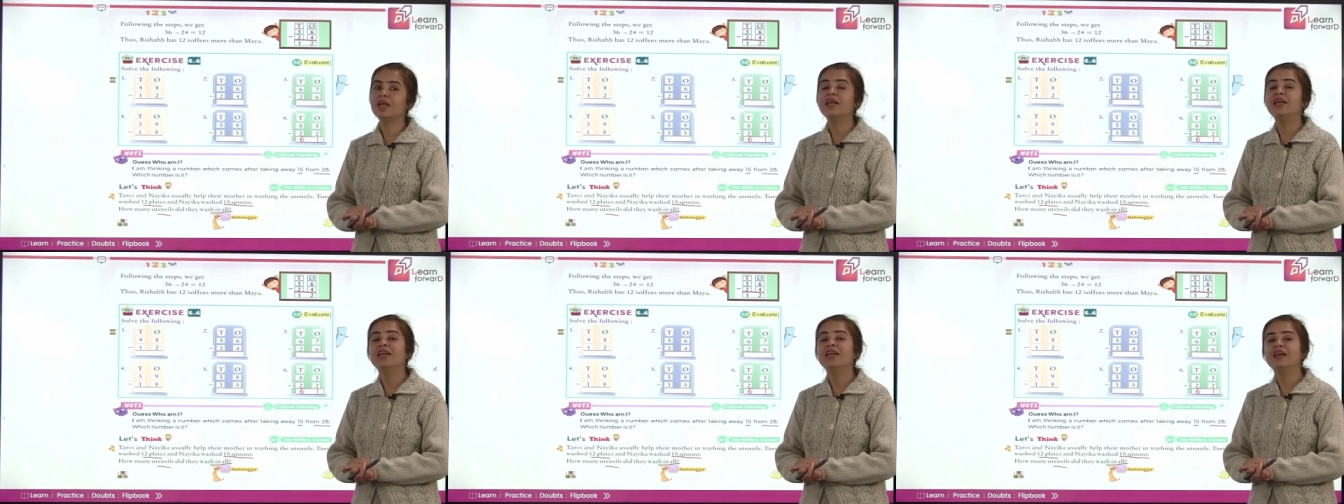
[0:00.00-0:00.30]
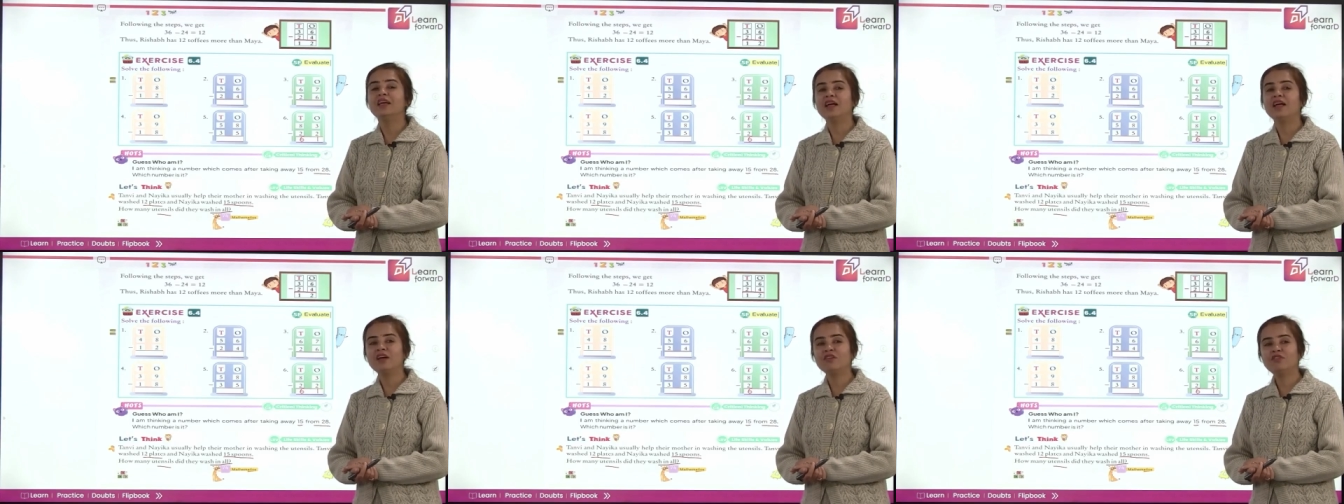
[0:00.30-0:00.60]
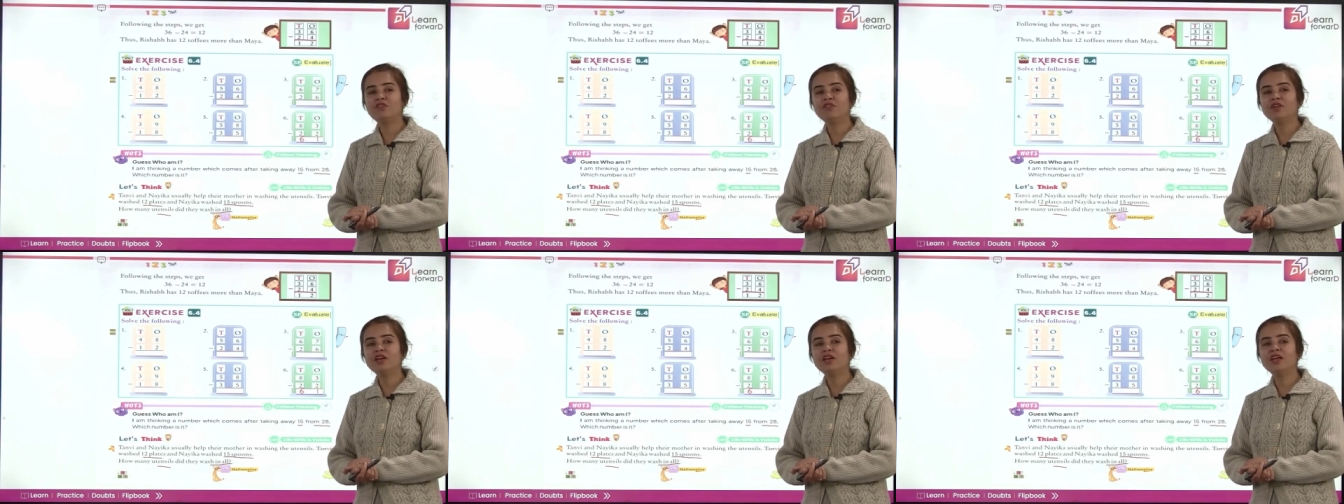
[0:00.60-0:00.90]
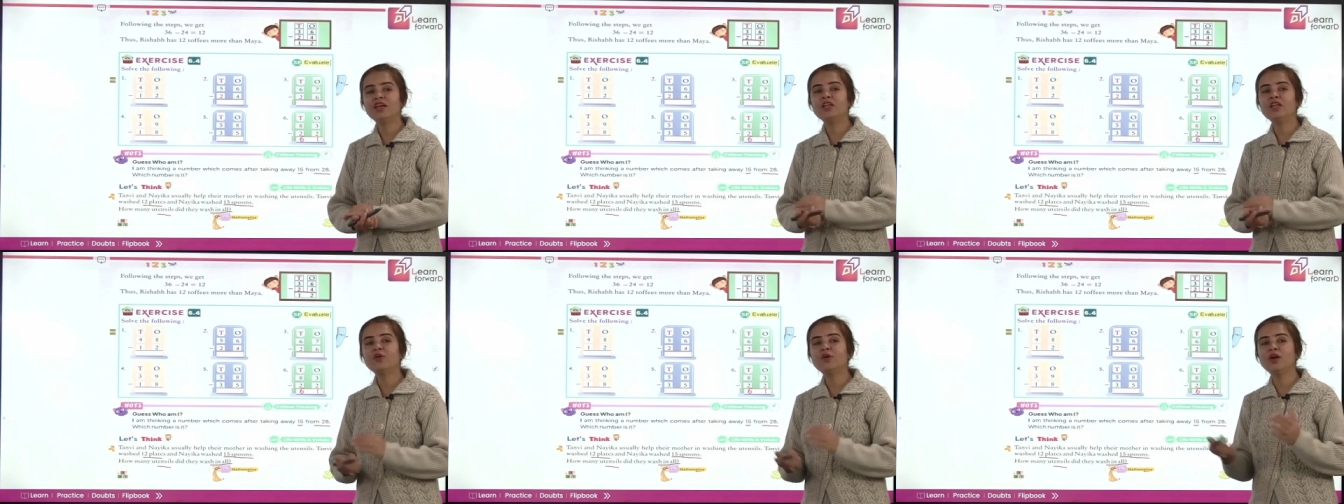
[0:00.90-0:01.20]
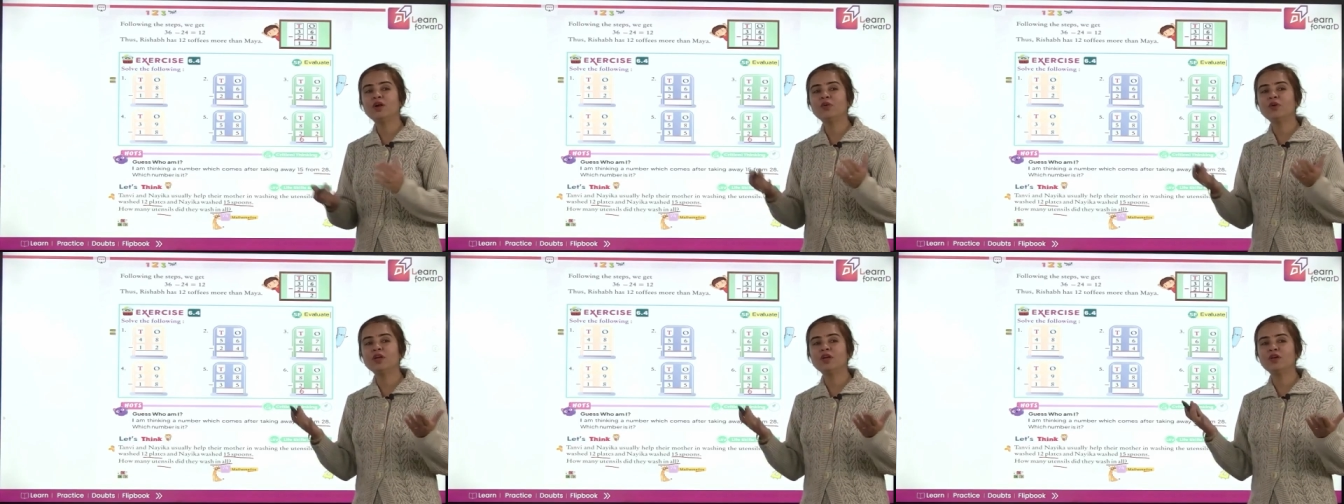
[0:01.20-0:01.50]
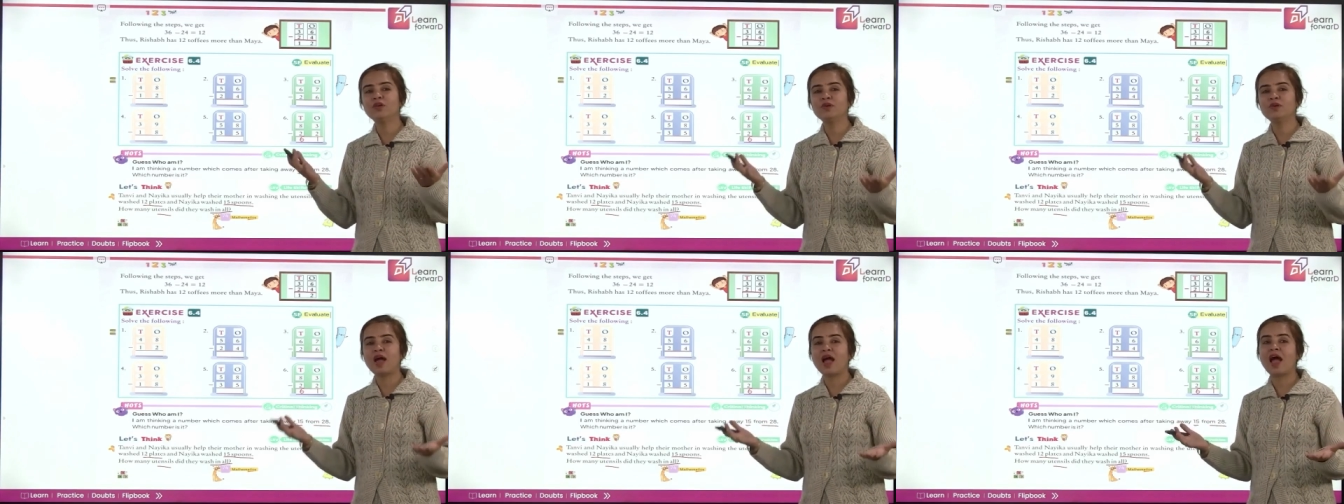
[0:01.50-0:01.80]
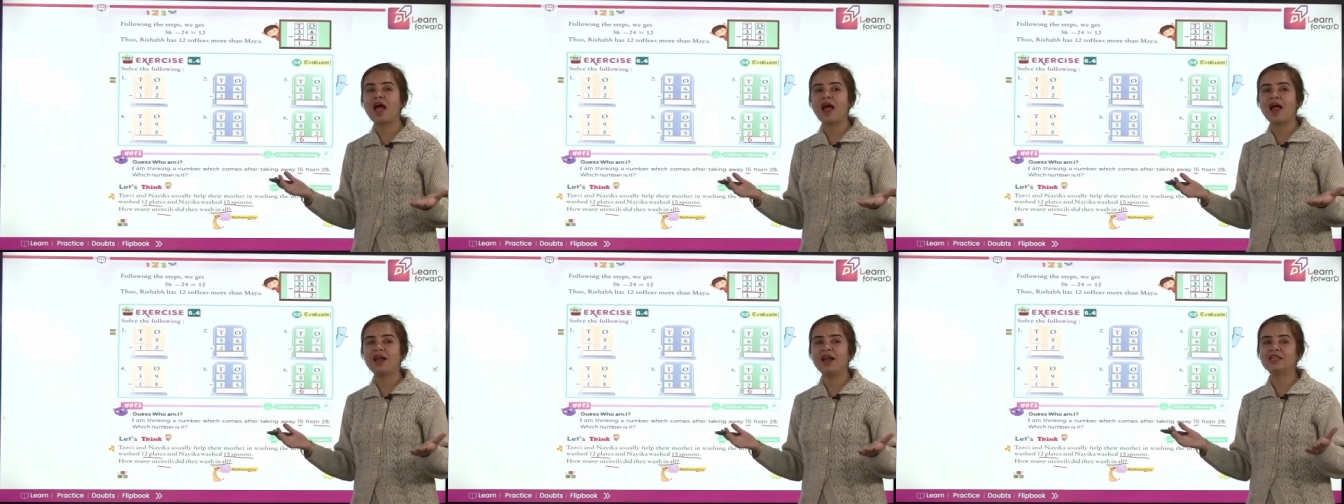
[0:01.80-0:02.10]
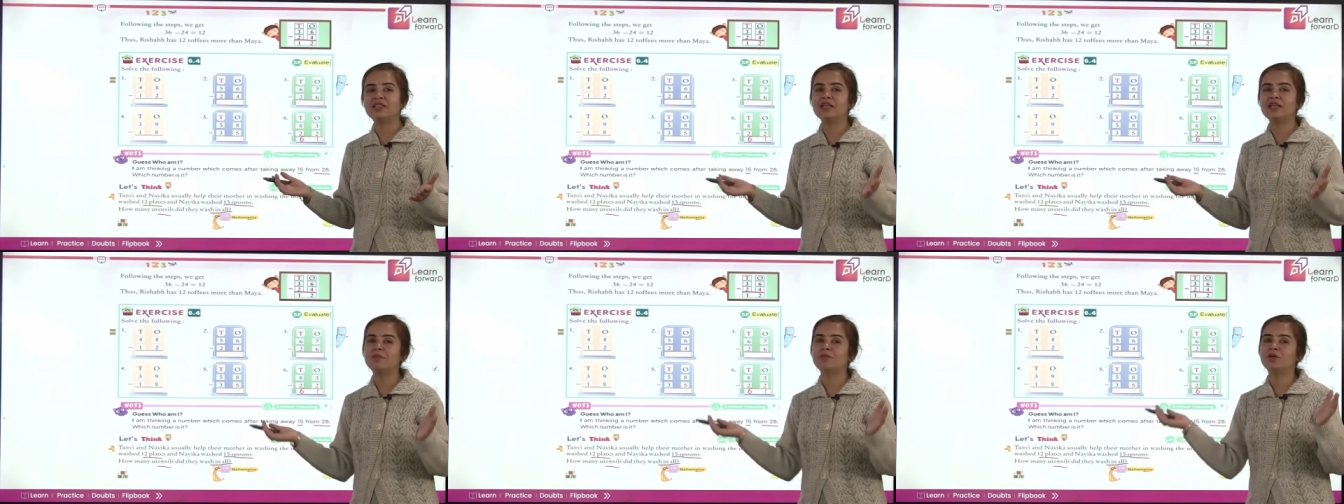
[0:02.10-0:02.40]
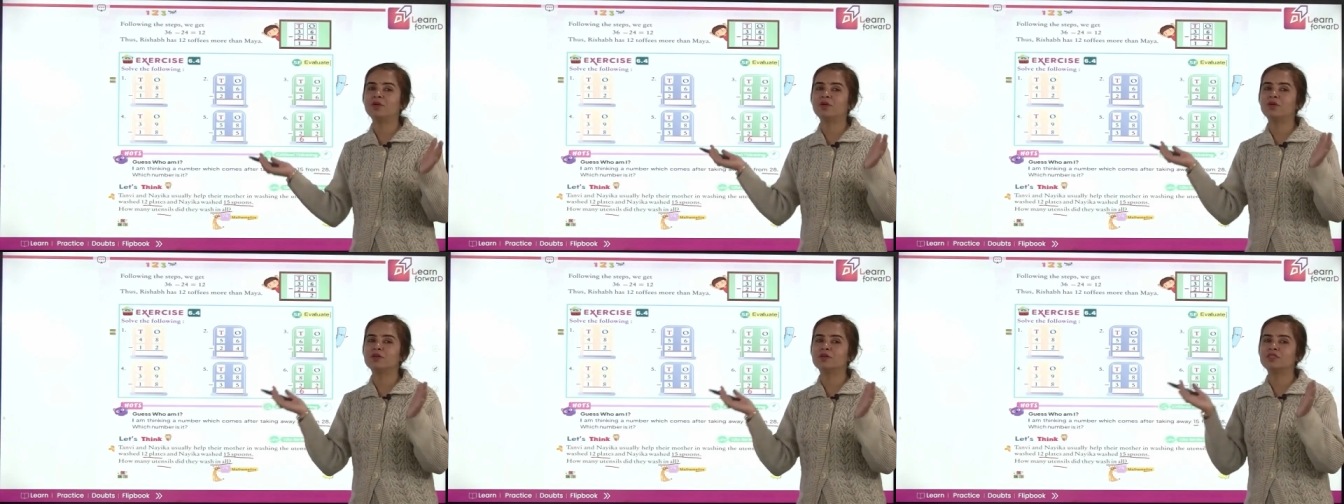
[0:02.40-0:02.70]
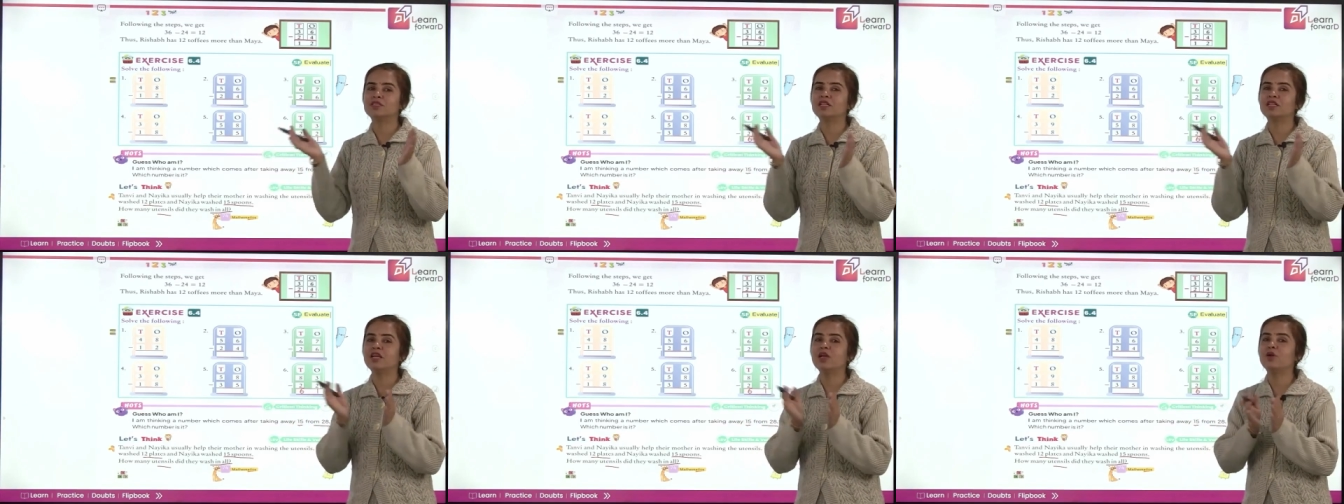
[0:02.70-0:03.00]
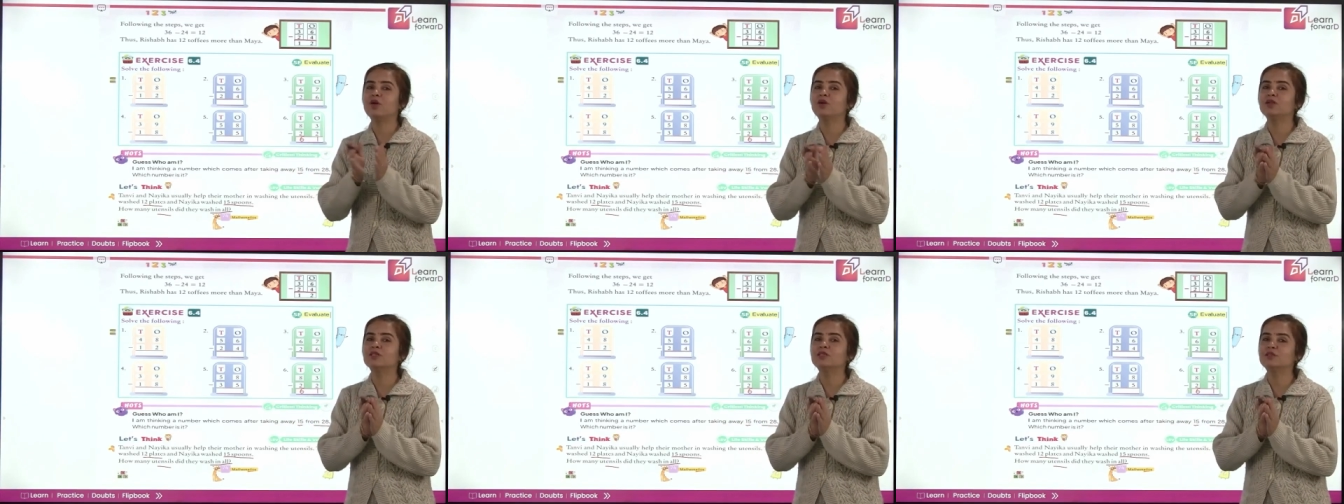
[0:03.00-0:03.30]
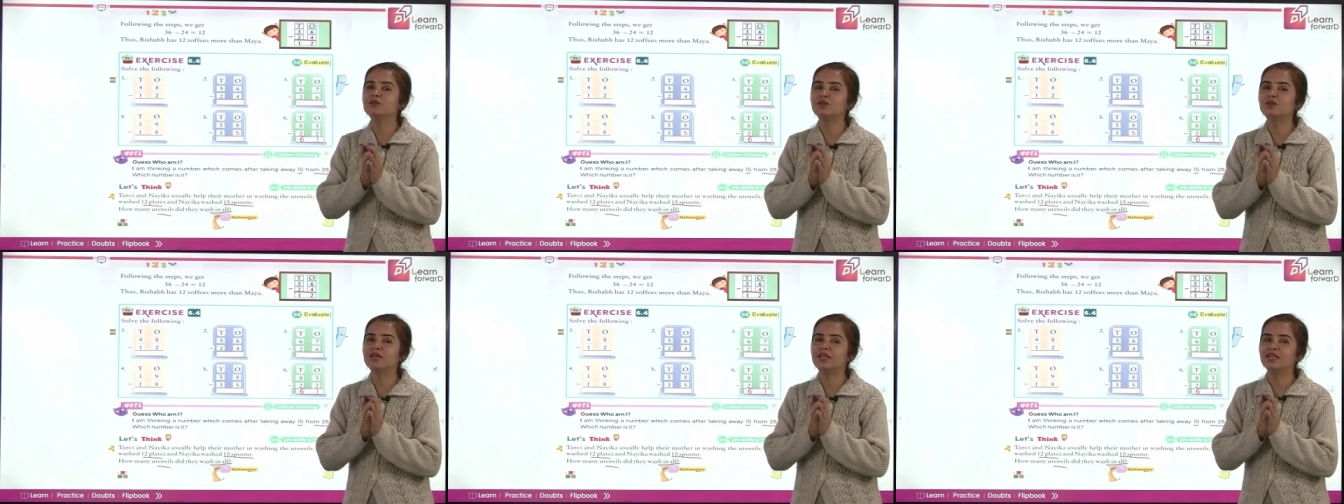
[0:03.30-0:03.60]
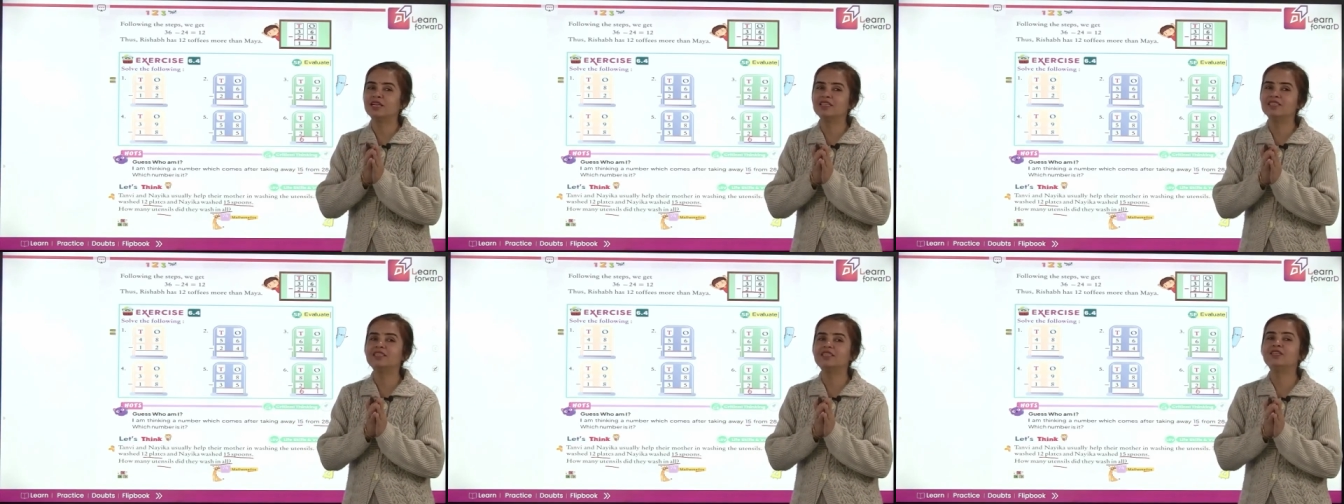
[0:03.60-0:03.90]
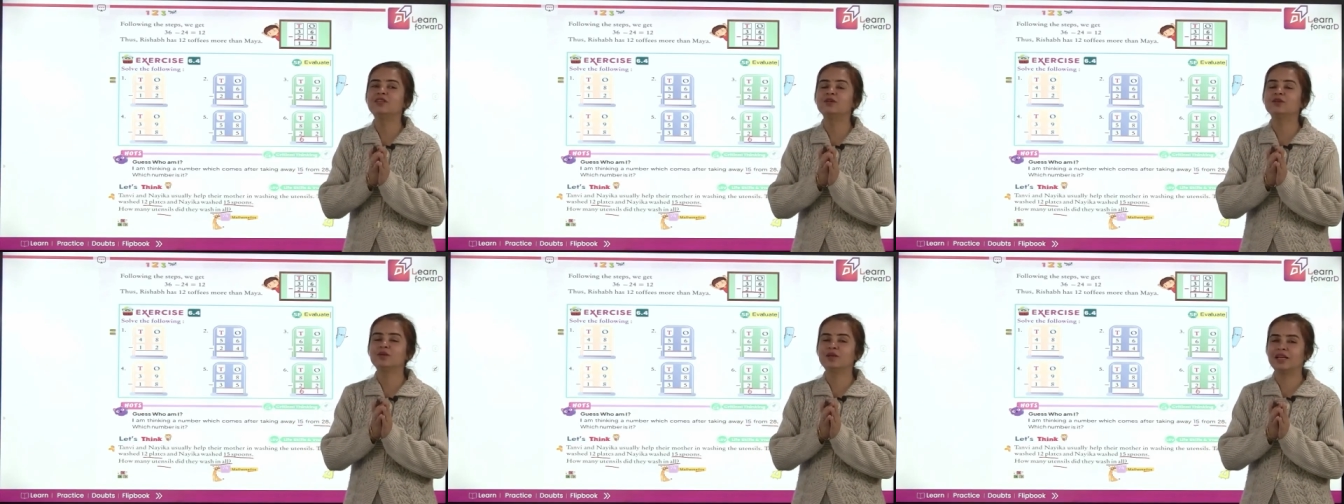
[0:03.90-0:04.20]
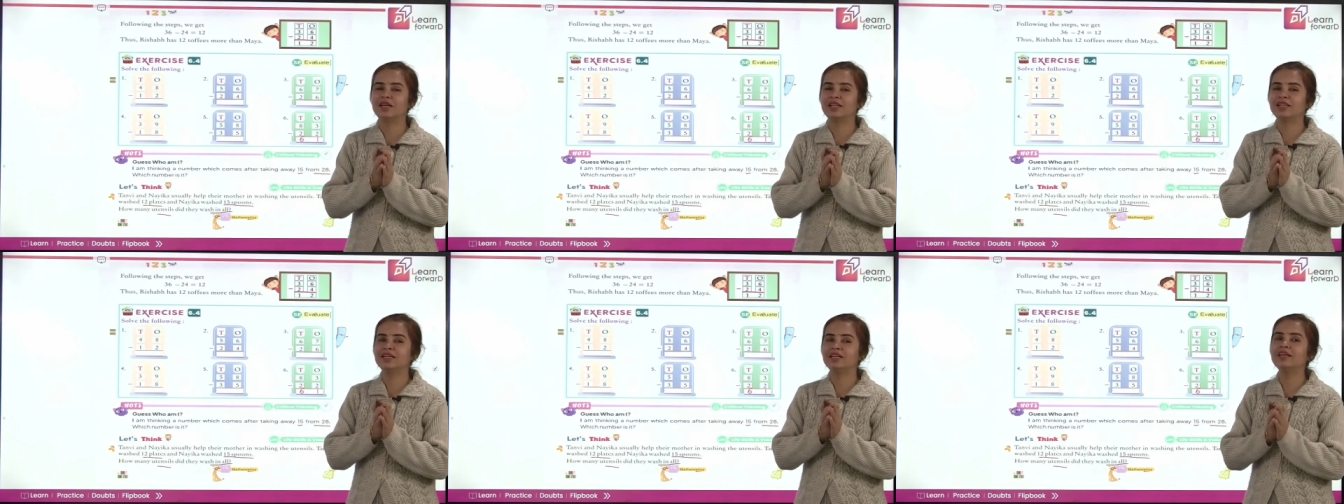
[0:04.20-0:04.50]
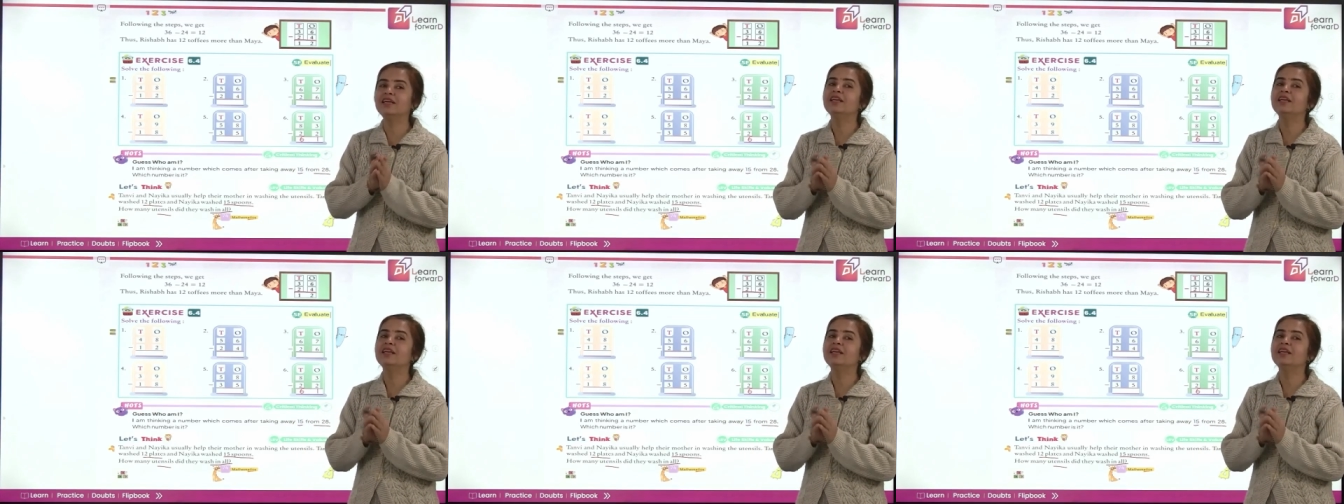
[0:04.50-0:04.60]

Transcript: Definitely you are going to add them because they also did it together.